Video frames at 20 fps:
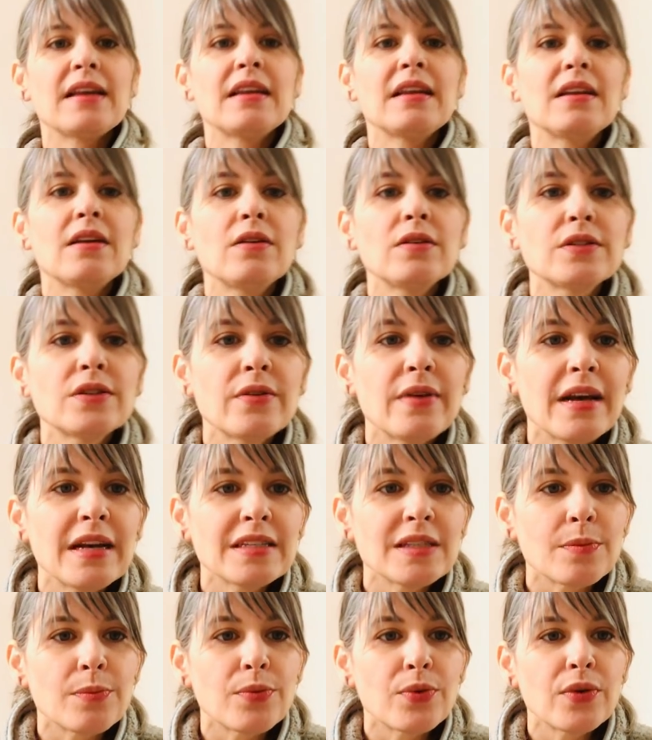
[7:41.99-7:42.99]
It also
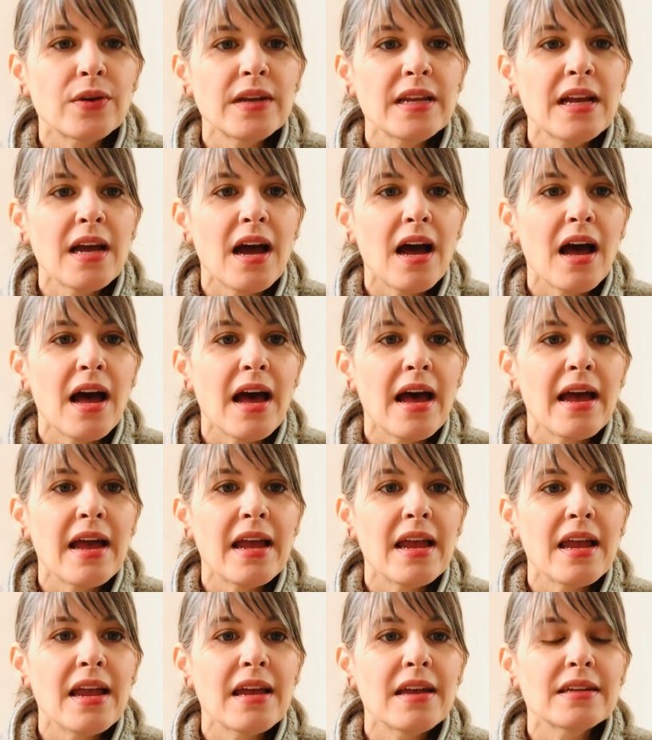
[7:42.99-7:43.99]
has a pretty
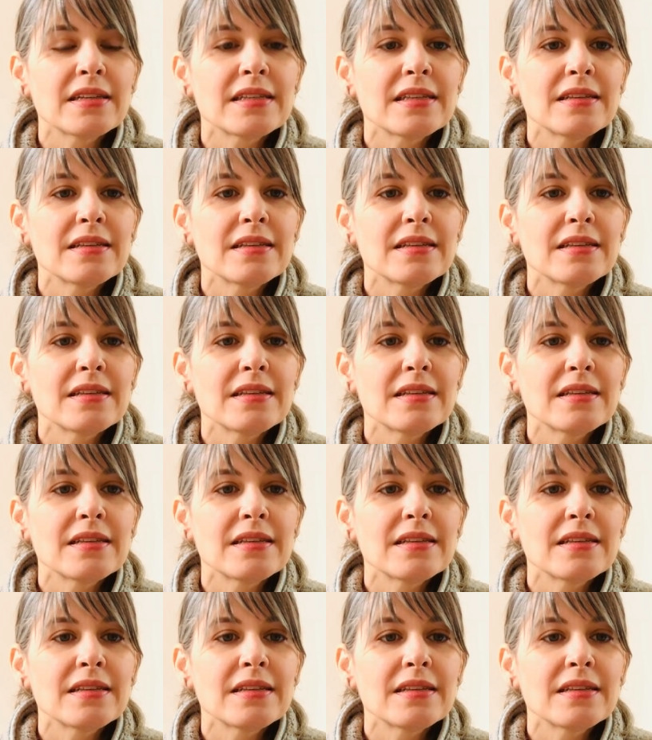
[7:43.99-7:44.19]
high,